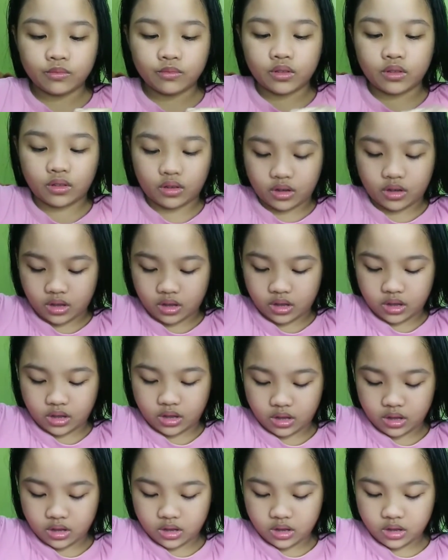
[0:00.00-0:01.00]

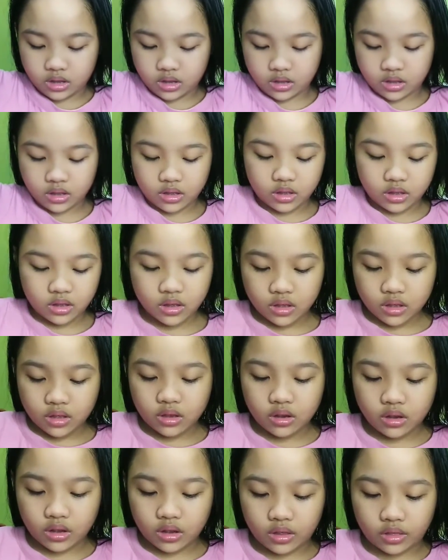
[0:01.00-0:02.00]
Okay.
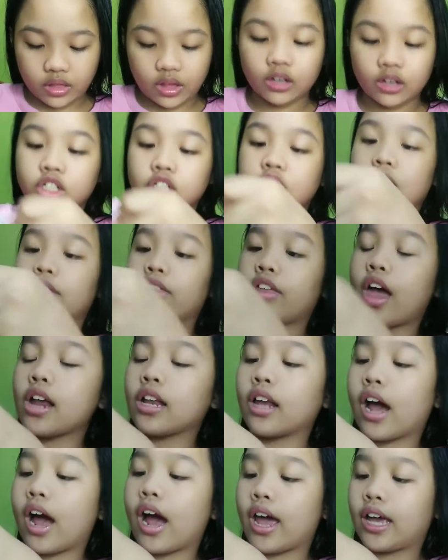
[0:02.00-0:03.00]
And then just like that,
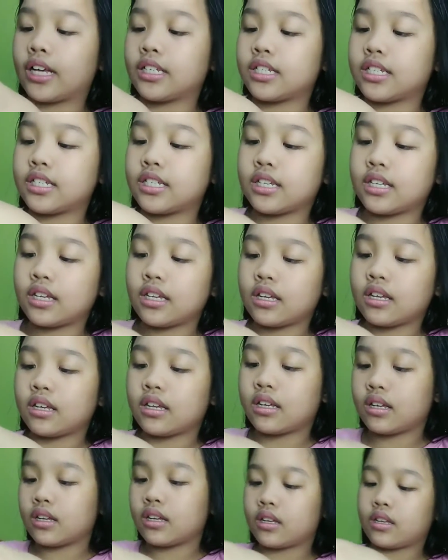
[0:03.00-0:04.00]
guys.
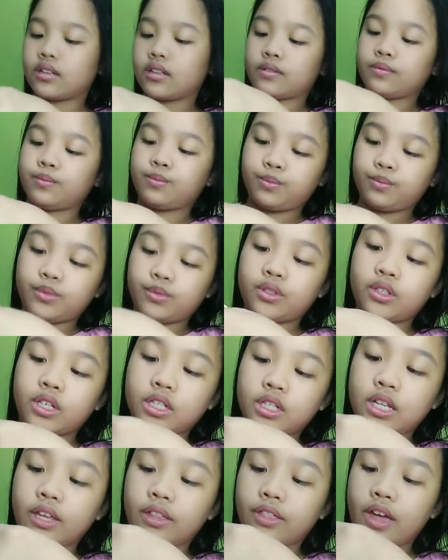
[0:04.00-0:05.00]

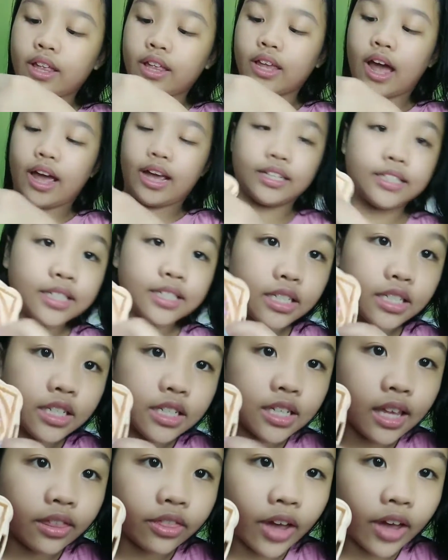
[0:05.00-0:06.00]
Just like that, guys. Just
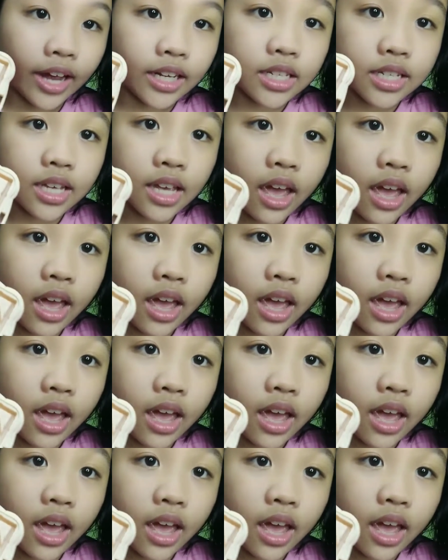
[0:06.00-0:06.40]
like that.